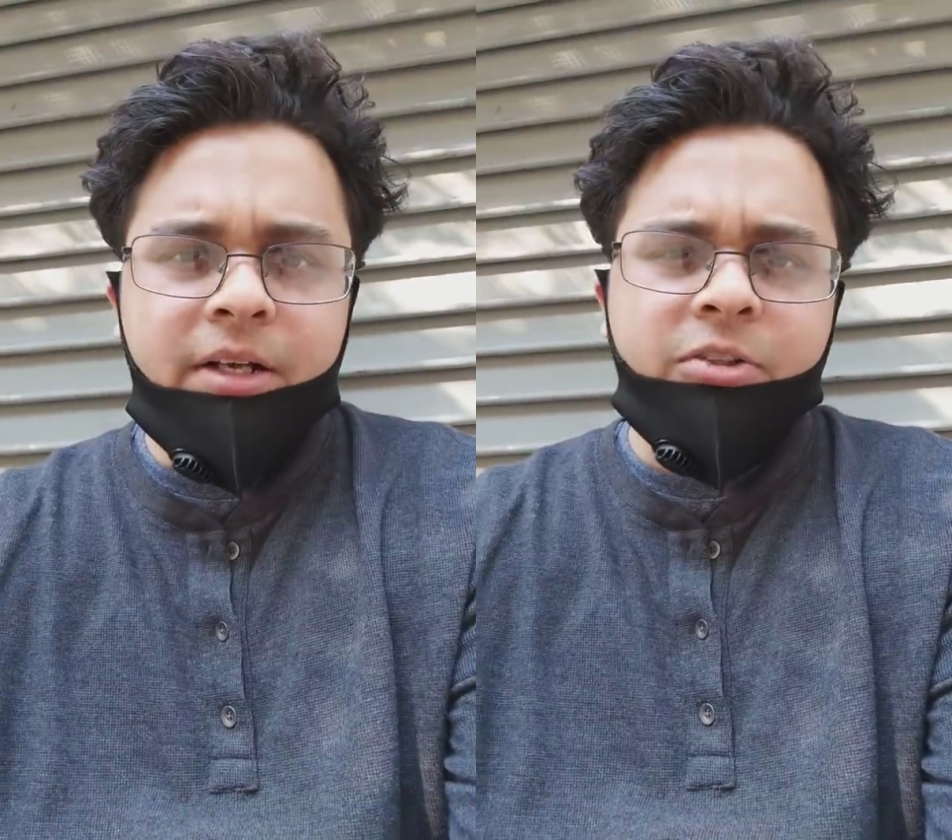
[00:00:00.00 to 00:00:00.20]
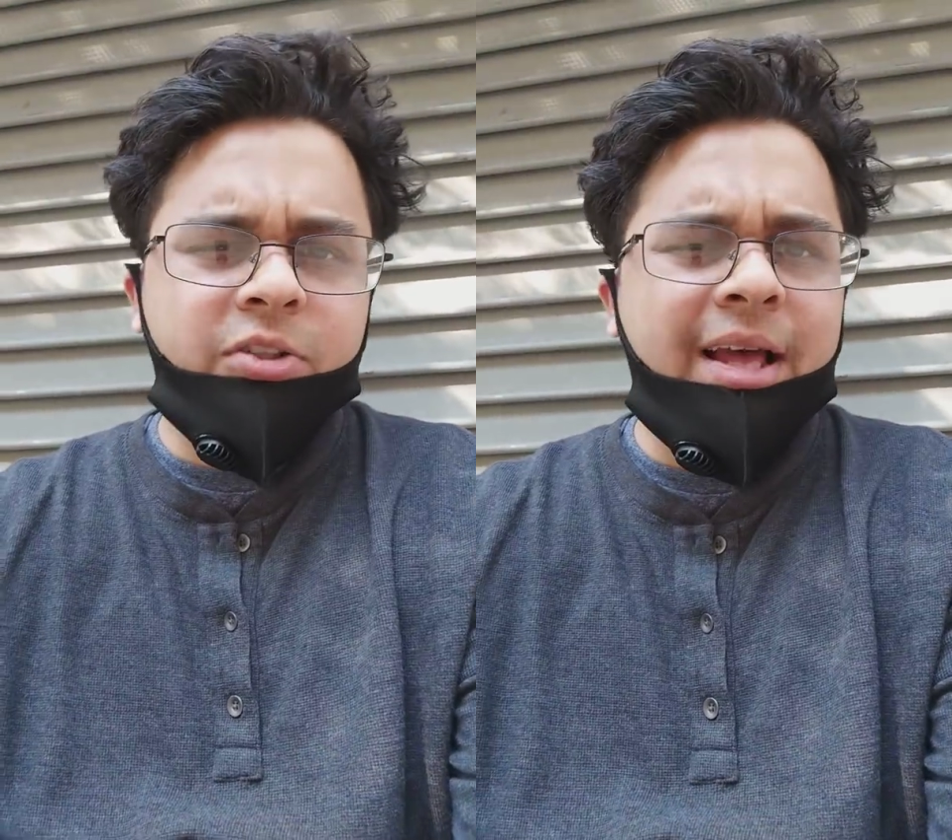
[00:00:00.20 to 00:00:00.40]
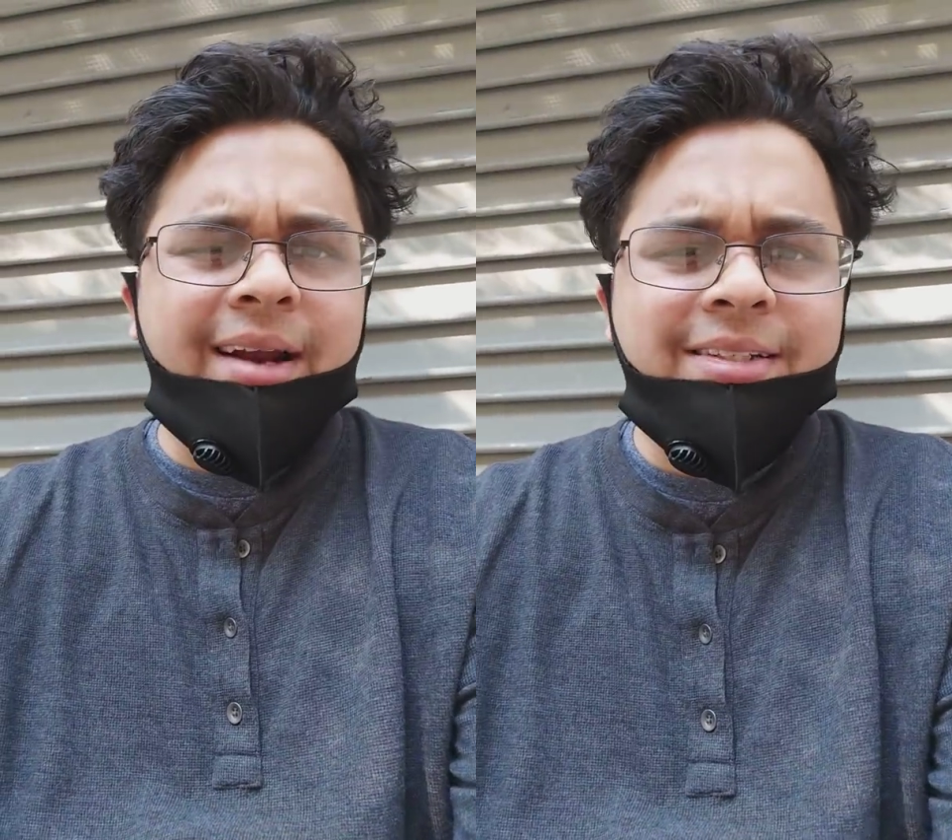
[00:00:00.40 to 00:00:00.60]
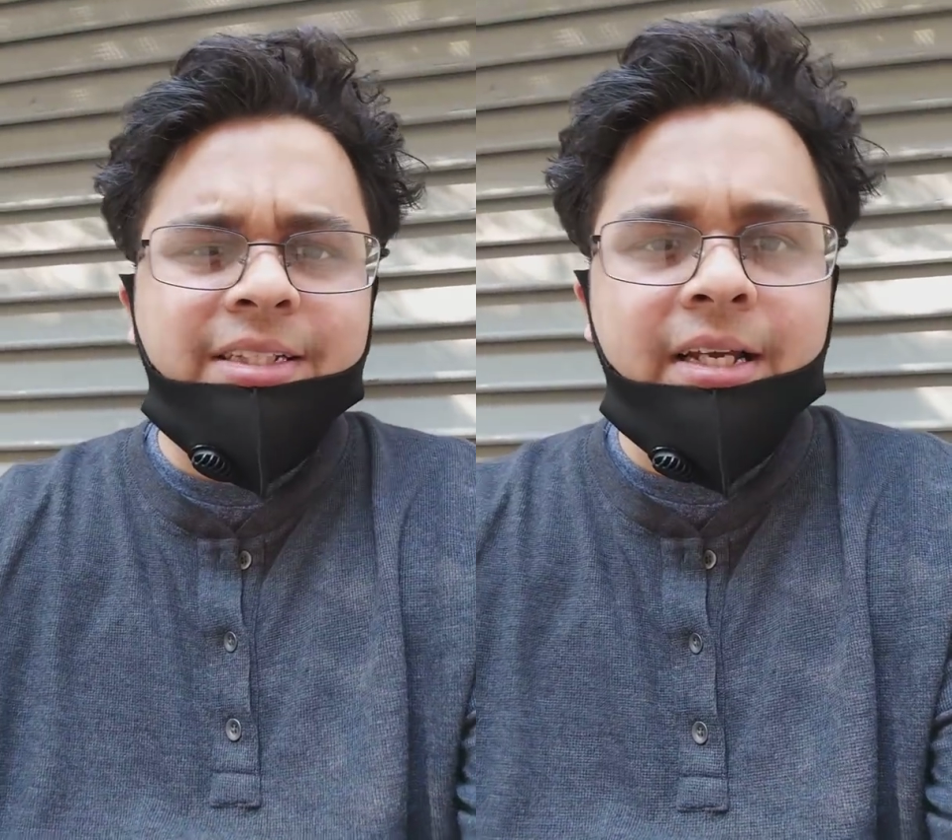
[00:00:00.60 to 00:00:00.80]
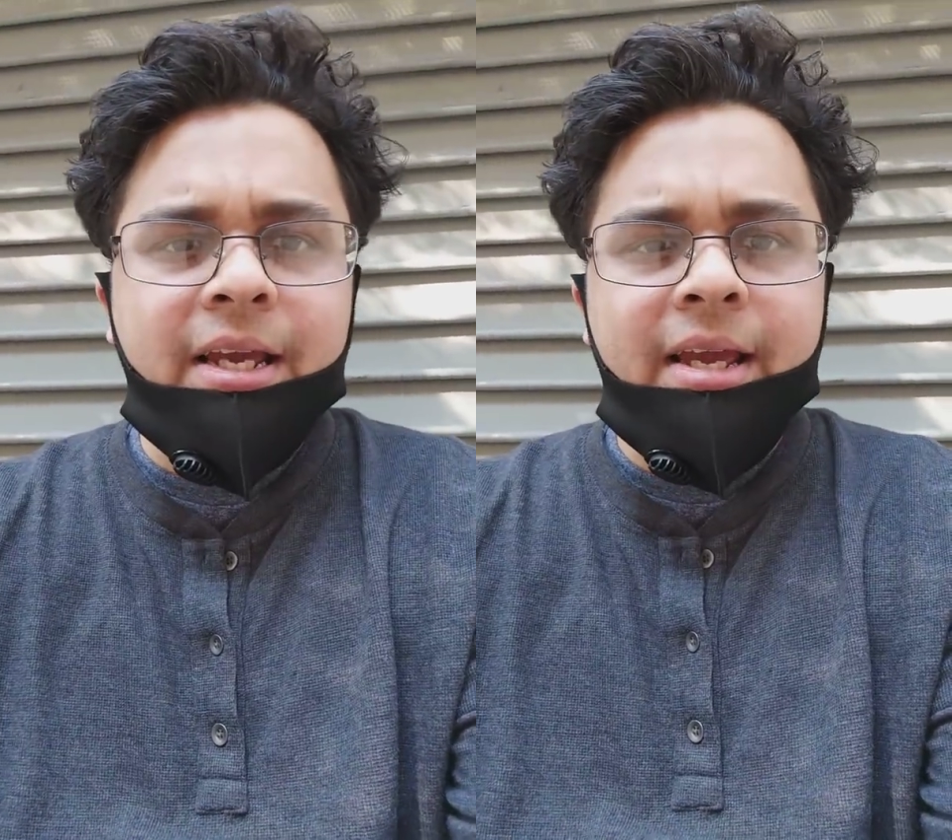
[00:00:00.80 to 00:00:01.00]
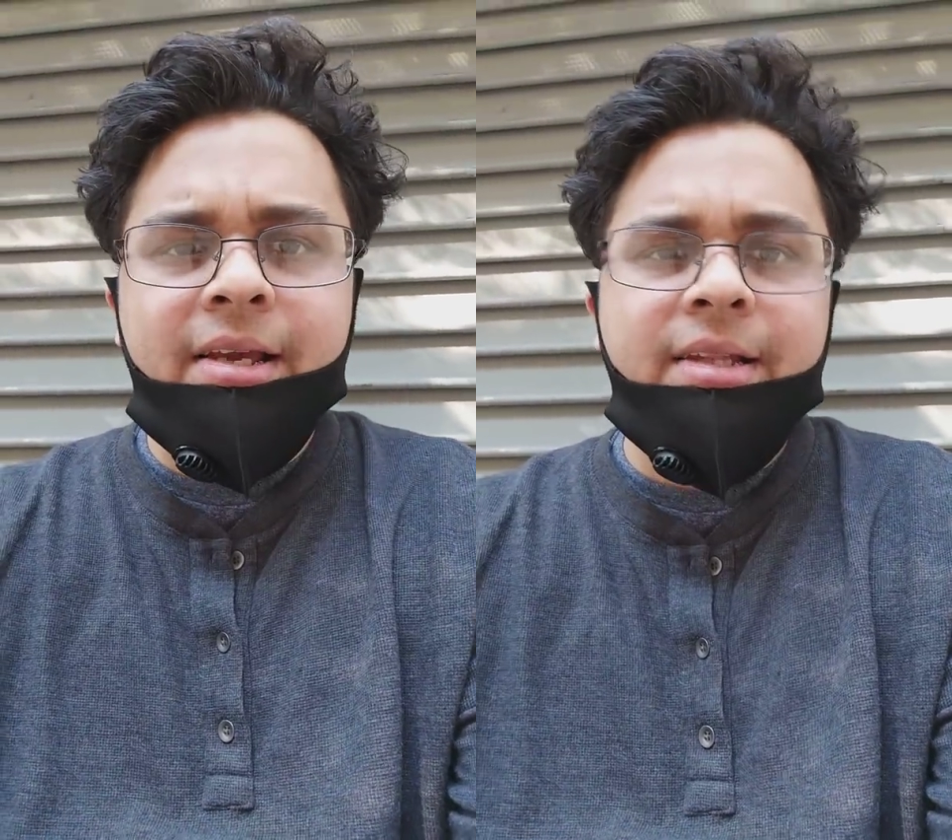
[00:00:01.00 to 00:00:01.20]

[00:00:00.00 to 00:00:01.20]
So that is the key